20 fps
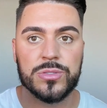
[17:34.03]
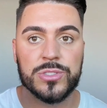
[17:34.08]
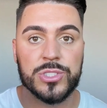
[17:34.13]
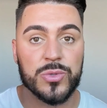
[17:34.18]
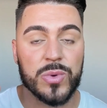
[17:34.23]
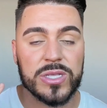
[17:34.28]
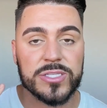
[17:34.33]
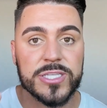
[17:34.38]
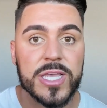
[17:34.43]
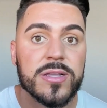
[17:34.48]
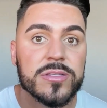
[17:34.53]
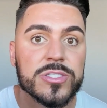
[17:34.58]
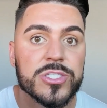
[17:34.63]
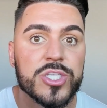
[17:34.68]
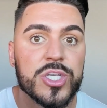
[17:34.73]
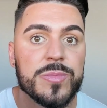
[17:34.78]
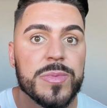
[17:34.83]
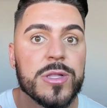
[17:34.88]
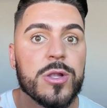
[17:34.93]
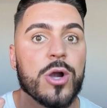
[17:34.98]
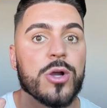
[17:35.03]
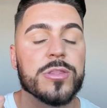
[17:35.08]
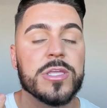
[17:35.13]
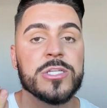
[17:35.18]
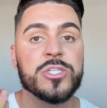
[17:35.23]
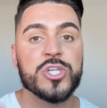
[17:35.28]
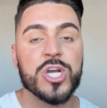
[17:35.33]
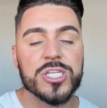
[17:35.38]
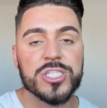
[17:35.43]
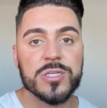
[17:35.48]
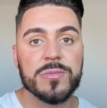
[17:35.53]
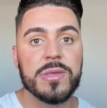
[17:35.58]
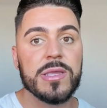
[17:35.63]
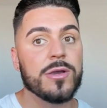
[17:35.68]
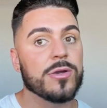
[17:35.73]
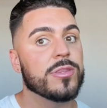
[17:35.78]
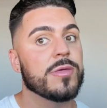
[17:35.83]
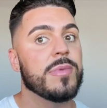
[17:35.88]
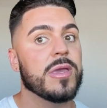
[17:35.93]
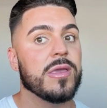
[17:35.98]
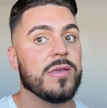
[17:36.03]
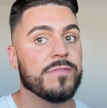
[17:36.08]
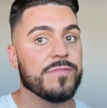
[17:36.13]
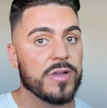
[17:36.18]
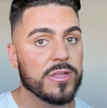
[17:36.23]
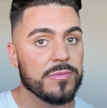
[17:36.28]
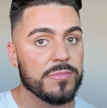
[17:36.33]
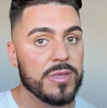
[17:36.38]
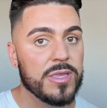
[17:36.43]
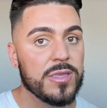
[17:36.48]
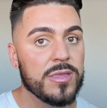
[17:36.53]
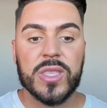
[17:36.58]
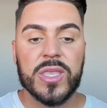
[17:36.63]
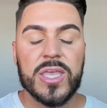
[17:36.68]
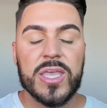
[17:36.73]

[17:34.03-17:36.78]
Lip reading: Do I sound stupid? Are they judging me? Are they making fun of me?